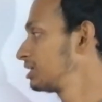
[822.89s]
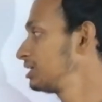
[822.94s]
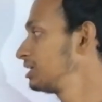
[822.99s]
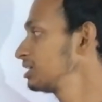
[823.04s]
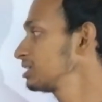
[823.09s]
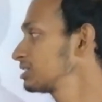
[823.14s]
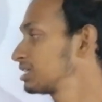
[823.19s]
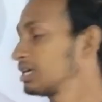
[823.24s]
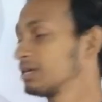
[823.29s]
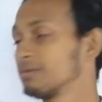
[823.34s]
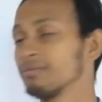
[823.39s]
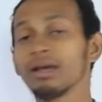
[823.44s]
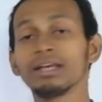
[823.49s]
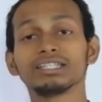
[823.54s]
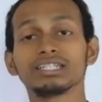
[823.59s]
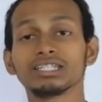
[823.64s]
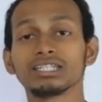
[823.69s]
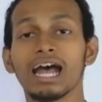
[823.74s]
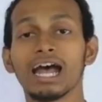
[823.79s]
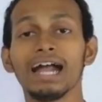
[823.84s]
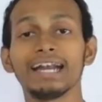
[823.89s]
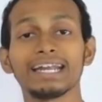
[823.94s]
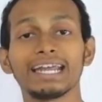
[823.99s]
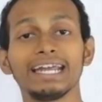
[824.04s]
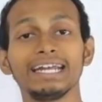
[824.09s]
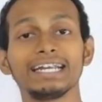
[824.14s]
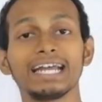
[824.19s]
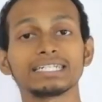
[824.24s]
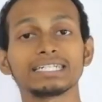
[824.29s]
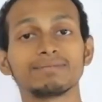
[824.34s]
Here the image is at
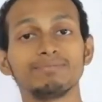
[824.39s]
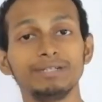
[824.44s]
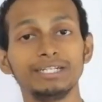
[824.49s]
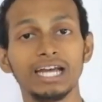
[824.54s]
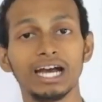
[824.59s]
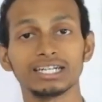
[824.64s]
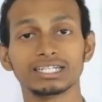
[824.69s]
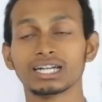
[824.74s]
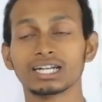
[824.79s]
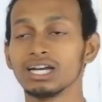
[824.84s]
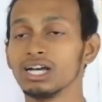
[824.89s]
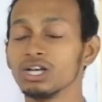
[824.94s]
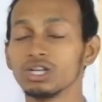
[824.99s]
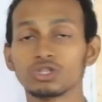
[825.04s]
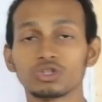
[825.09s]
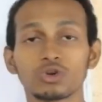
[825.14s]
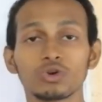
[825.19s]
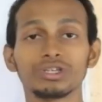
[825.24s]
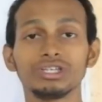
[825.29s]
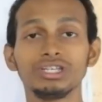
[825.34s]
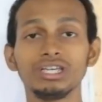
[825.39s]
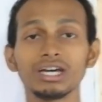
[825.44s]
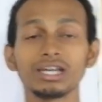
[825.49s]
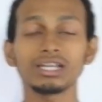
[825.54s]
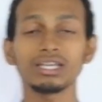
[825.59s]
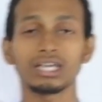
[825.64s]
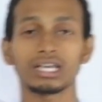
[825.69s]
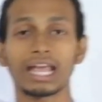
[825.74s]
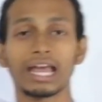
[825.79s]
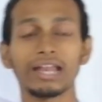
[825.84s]
A dash B dash. So
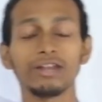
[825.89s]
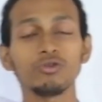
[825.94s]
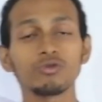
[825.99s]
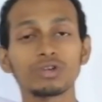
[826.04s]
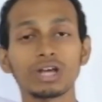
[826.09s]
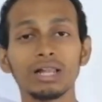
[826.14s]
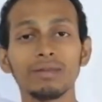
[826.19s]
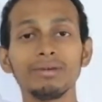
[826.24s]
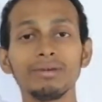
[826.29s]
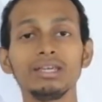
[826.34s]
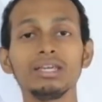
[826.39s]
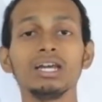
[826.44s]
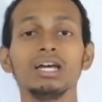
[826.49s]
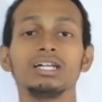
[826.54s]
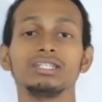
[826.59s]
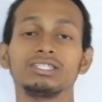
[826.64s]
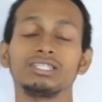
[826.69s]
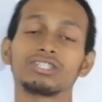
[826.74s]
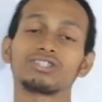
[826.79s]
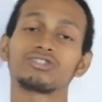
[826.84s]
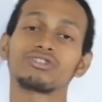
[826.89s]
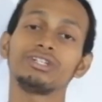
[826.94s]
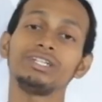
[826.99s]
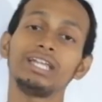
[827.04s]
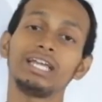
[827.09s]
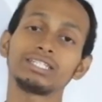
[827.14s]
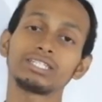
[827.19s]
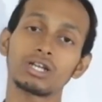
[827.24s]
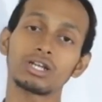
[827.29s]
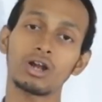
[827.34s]
here can you tell me the three
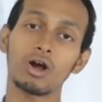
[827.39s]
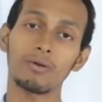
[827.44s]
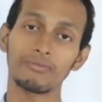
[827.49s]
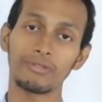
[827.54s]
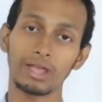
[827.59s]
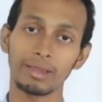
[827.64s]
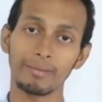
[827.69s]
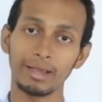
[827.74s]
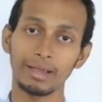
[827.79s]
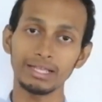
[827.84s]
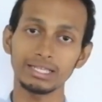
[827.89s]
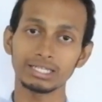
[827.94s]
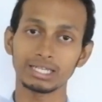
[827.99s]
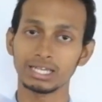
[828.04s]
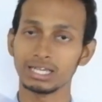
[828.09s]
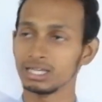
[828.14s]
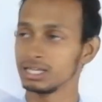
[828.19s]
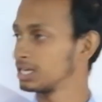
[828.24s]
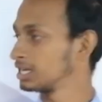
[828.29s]
nature of the image?